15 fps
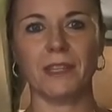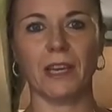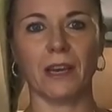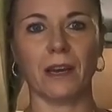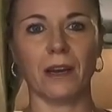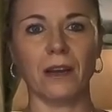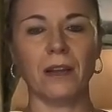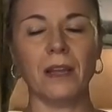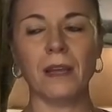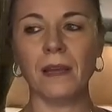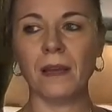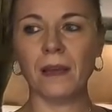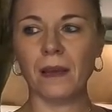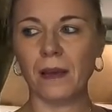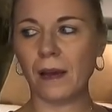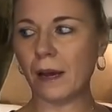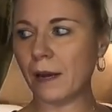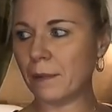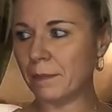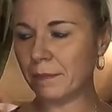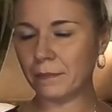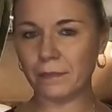Yeah.
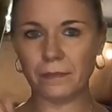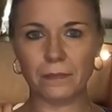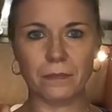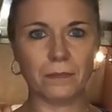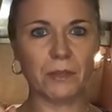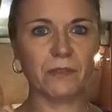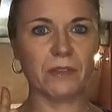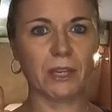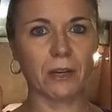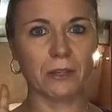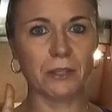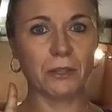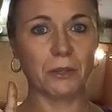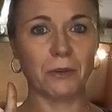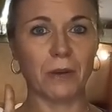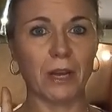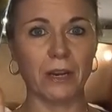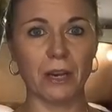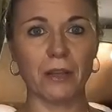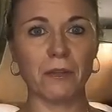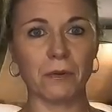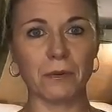Um, moving on to
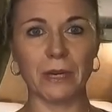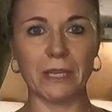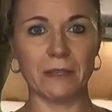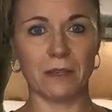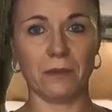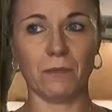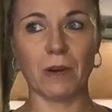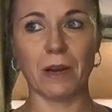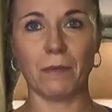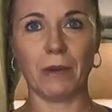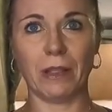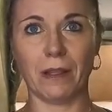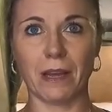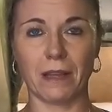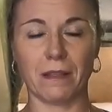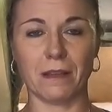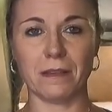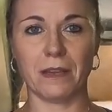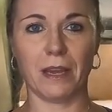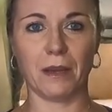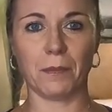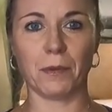another reason why we like
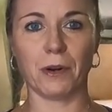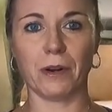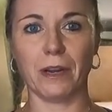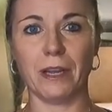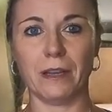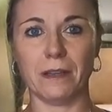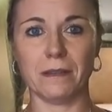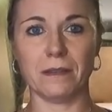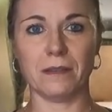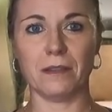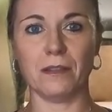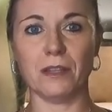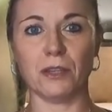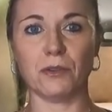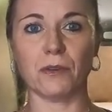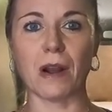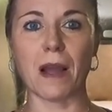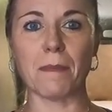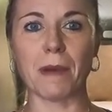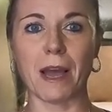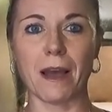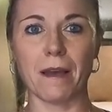this camper is the
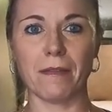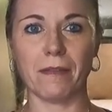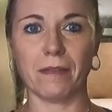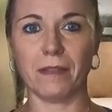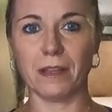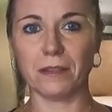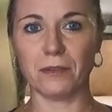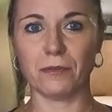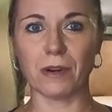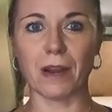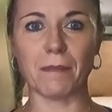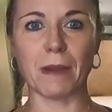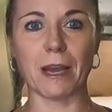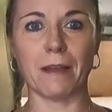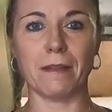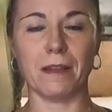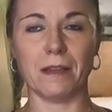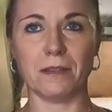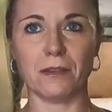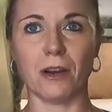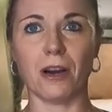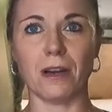dry bath. This dry bath
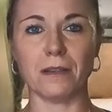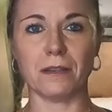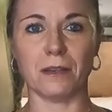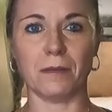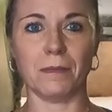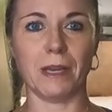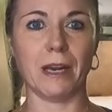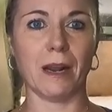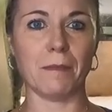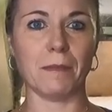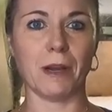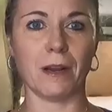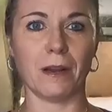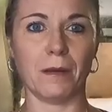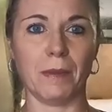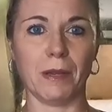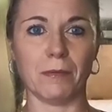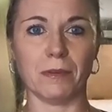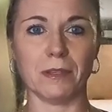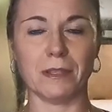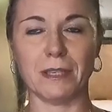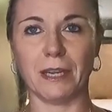is awesome, and I'm not going to be
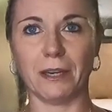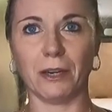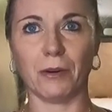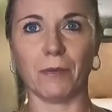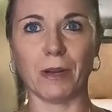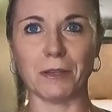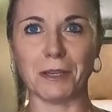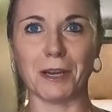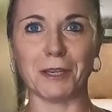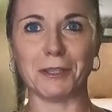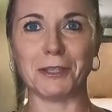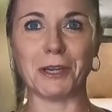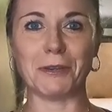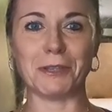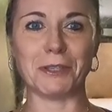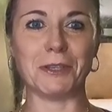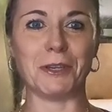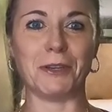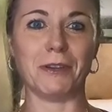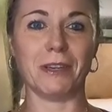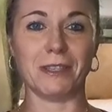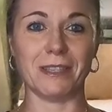able to stand here while Todd shows it
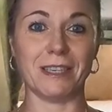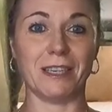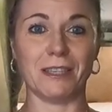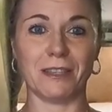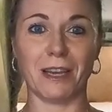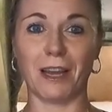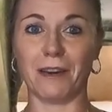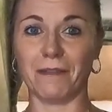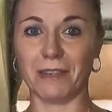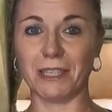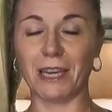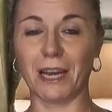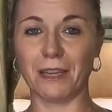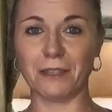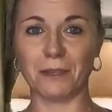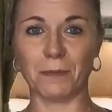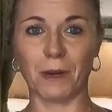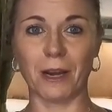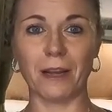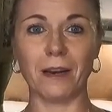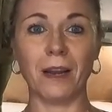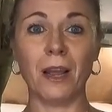to you because it is kind of a tight
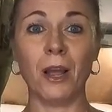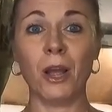spot.